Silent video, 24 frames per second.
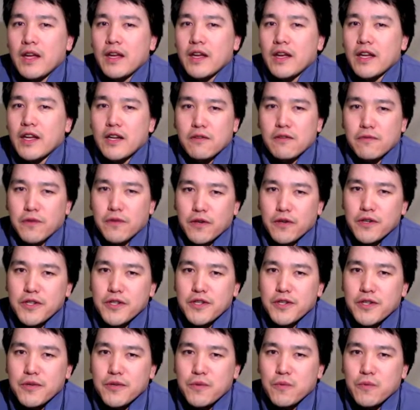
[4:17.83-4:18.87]
And at
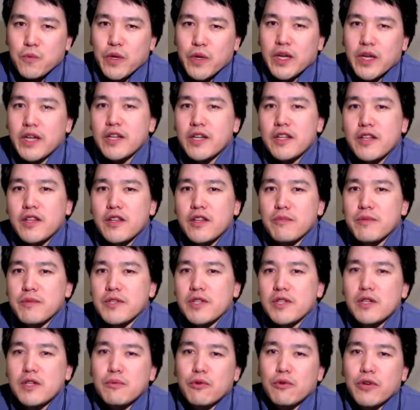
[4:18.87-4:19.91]
first, when any of them is
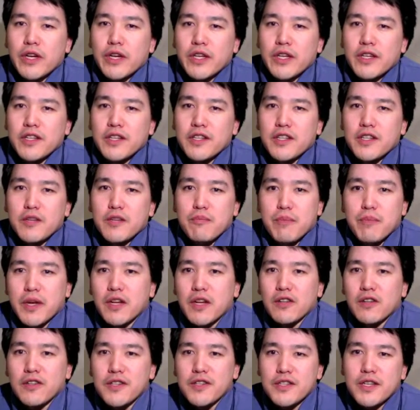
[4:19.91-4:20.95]
liberated and
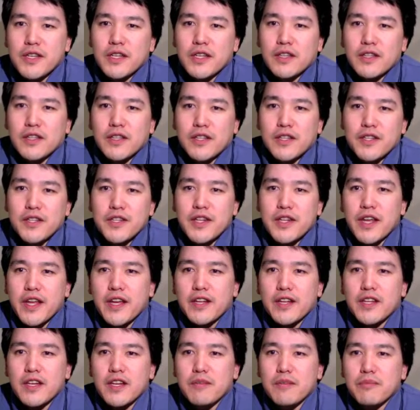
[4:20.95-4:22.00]
compelled suddenly to
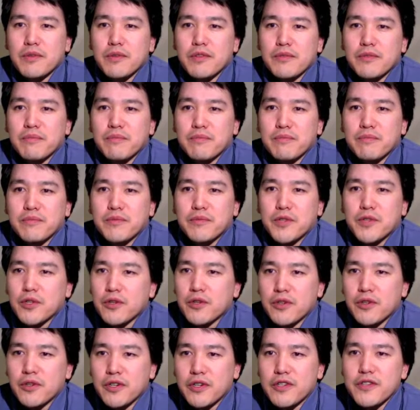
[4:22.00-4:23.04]
stand up and
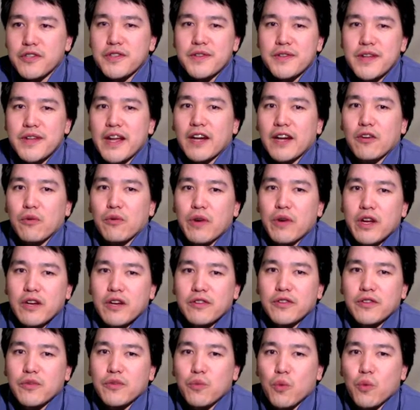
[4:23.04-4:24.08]
turn his neck
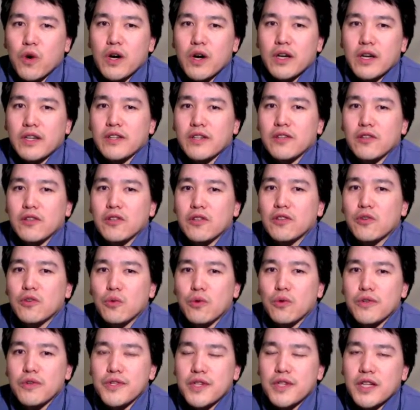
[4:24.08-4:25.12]
around and walk and look
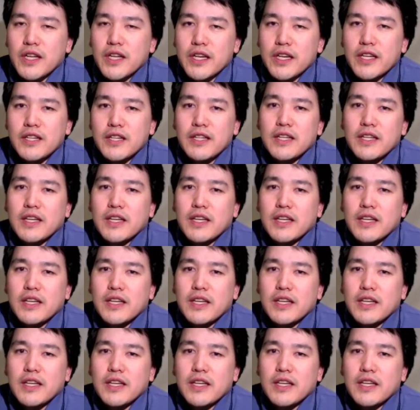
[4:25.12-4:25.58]
towards the light,